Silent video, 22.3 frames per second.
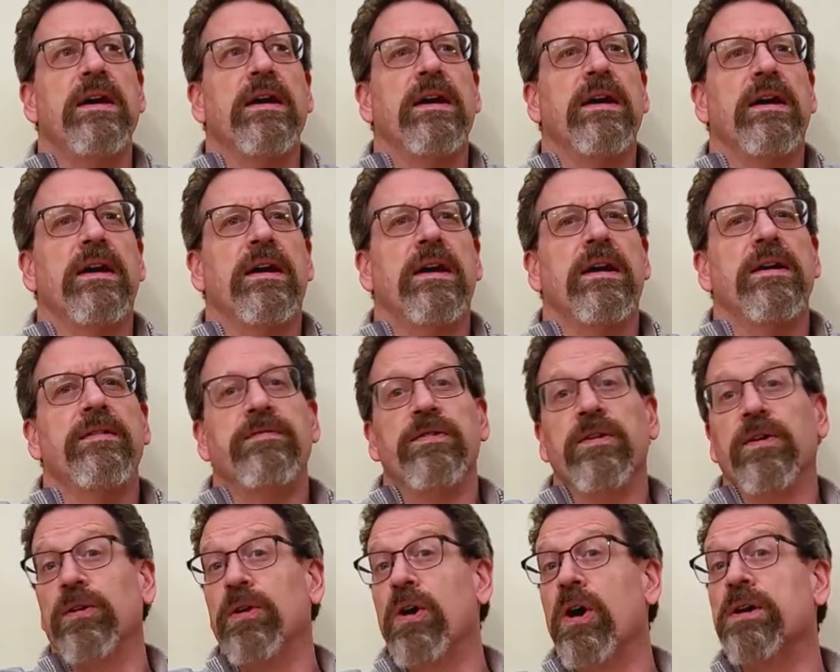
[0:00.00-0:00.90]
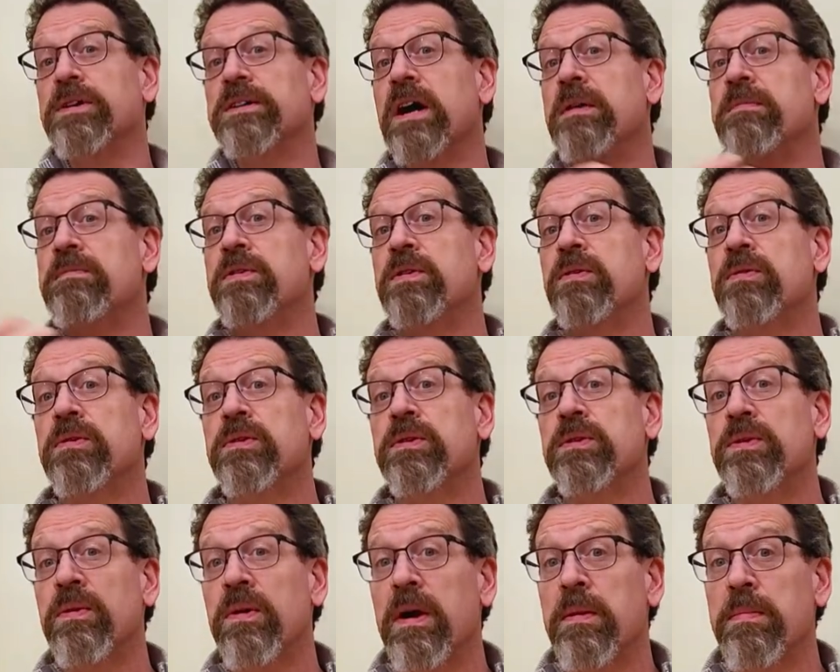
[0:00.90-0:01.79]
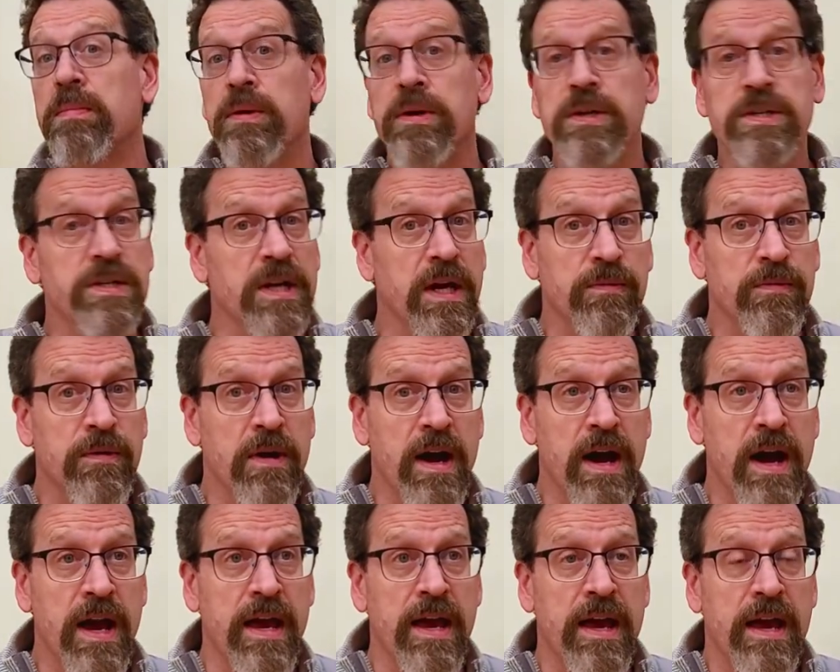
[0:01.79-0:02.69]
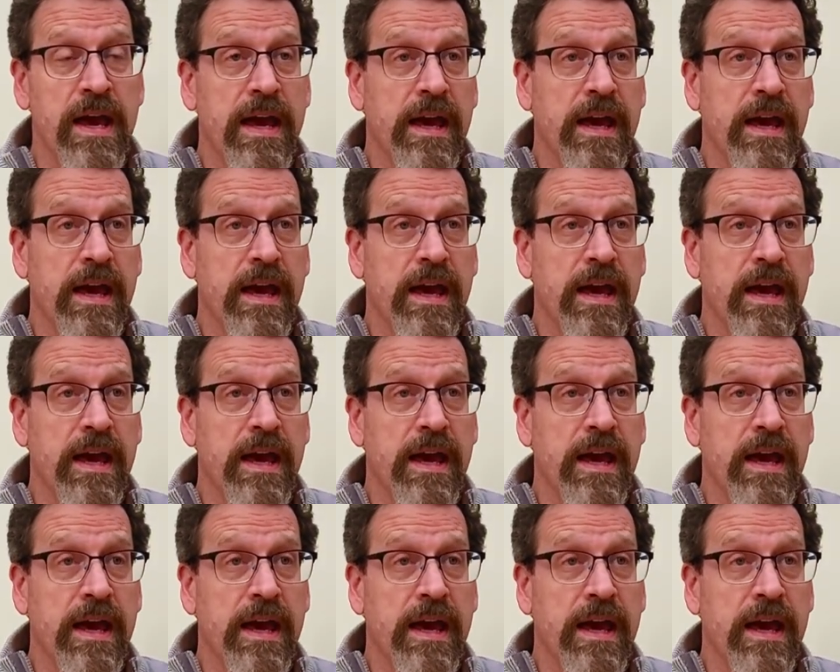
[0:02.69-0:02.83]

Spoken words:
If you're a longtime viewer, you know I appreciate rye.